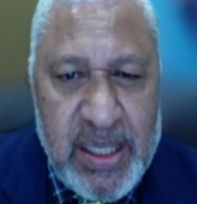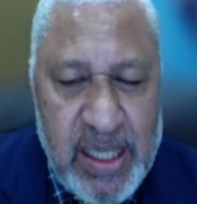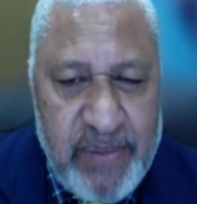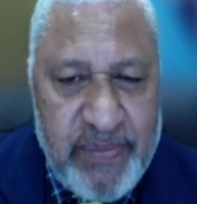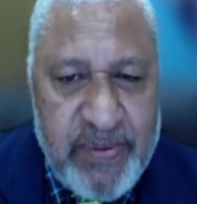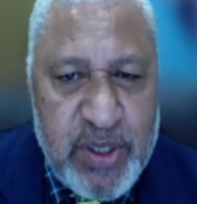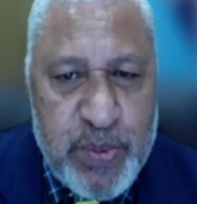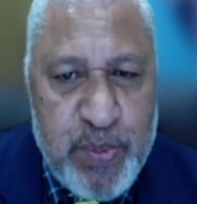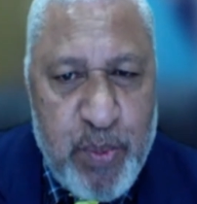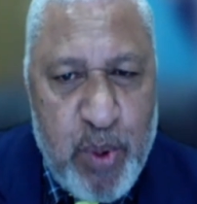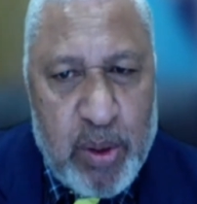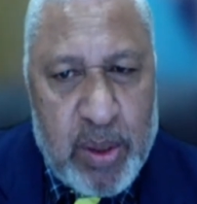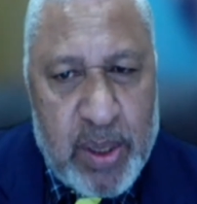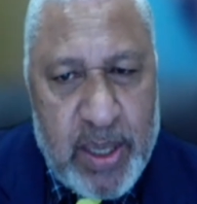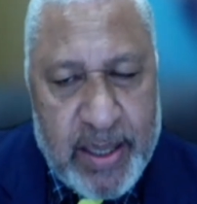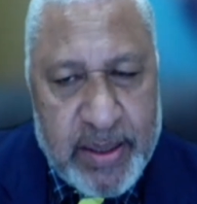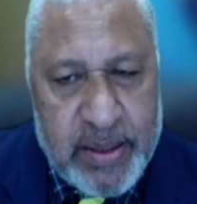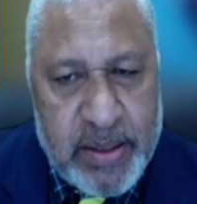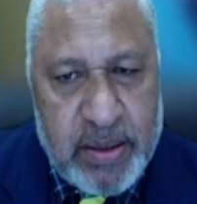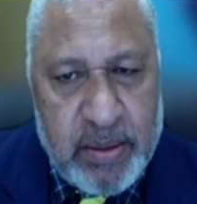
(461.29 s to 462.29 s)
Even small
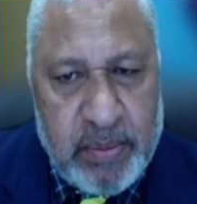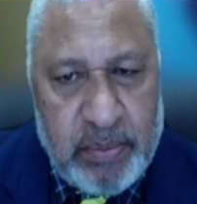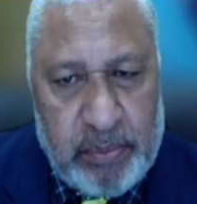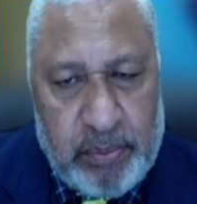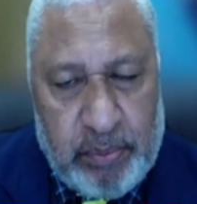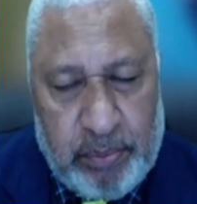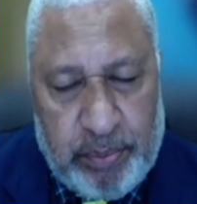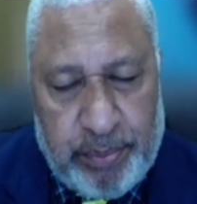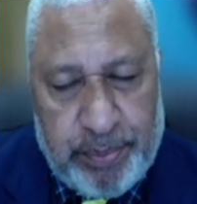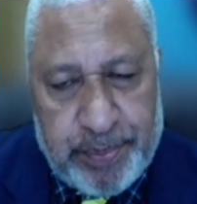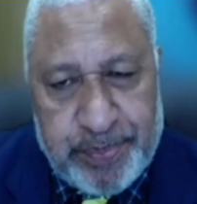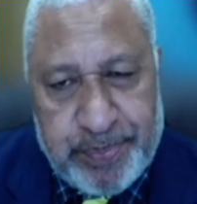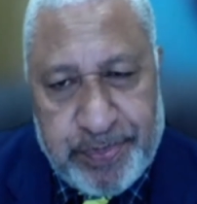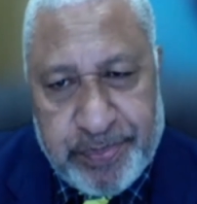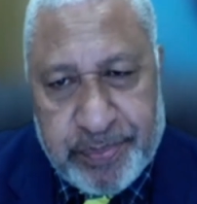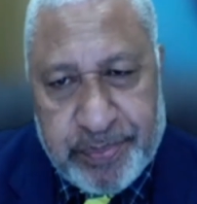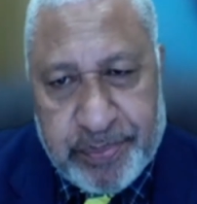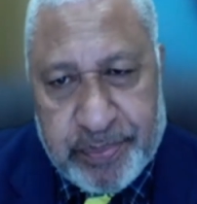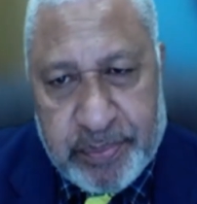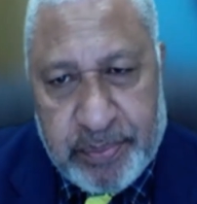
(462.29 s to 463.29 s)
cuts
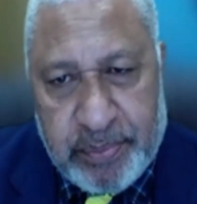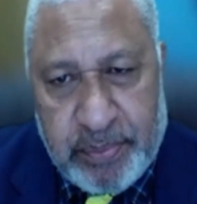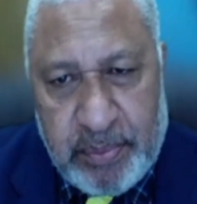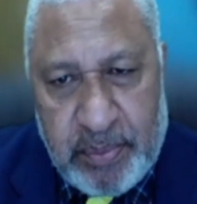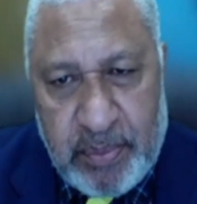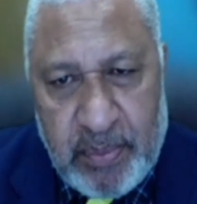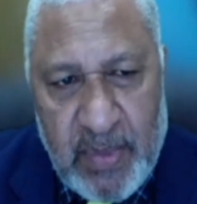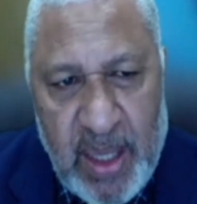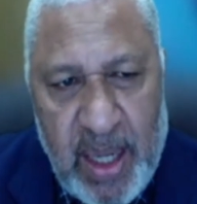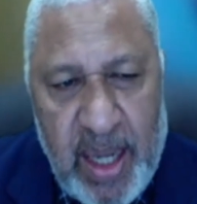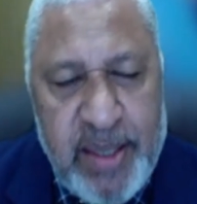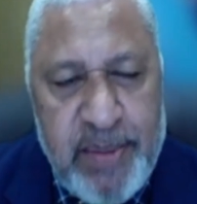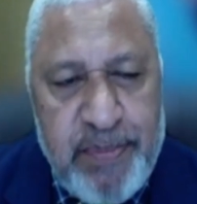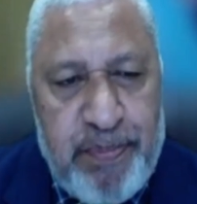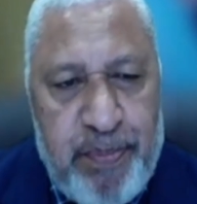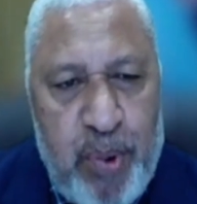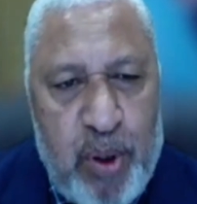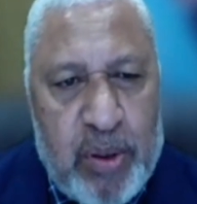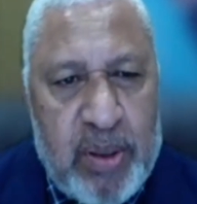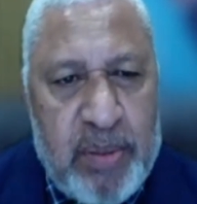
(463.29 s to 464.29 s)
are
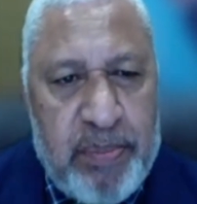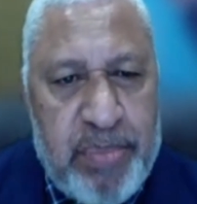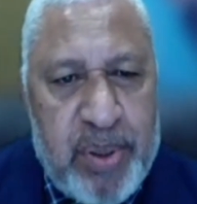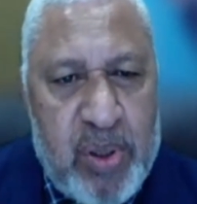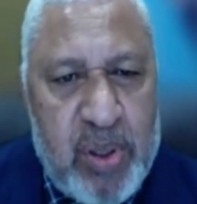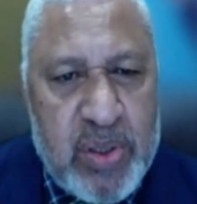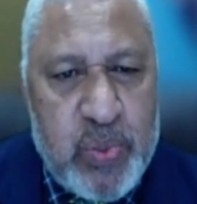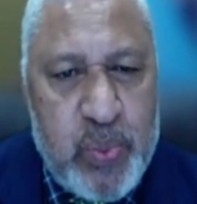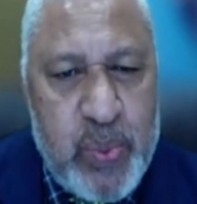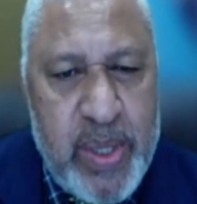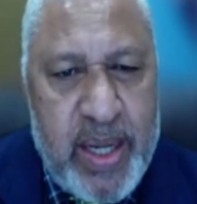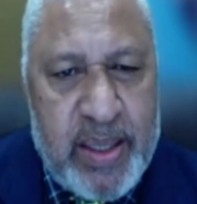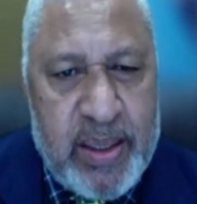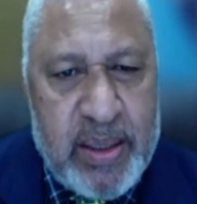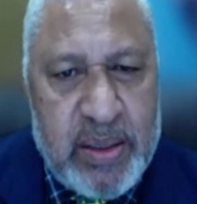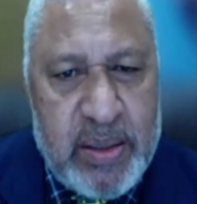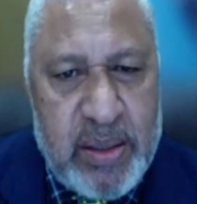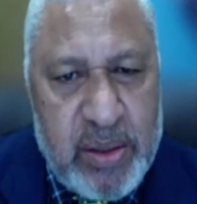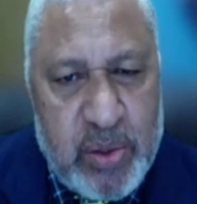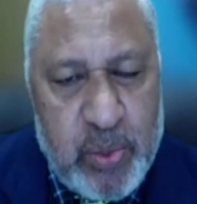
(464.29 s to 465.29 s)
important because we are
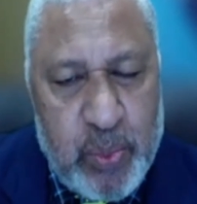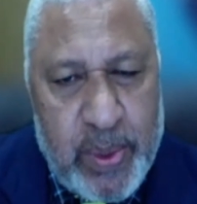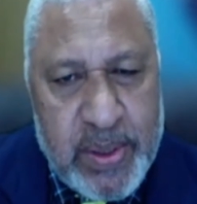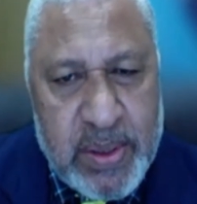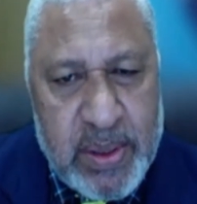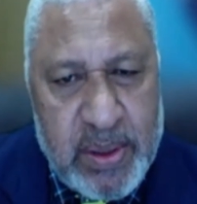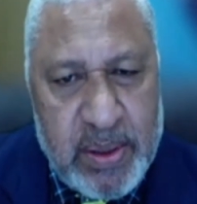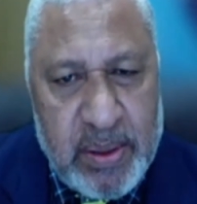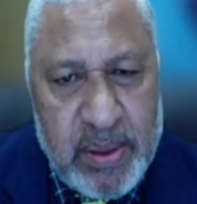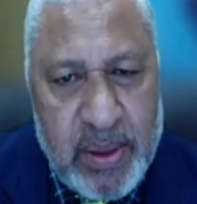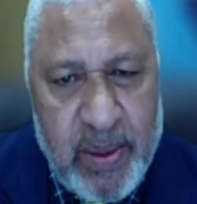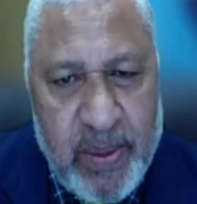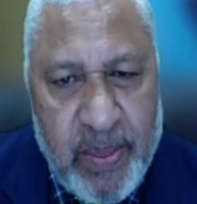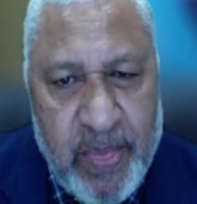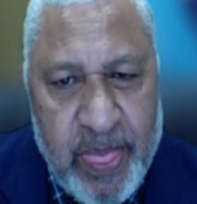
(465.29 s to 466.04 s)
in a situation